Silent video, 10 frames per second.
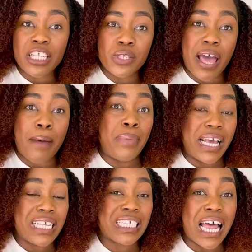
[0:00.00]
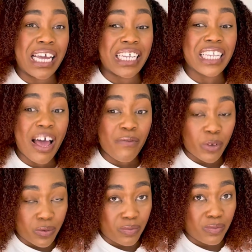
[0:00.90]
to that baseline
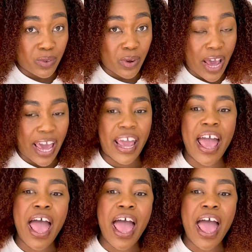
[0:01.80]
level, okay?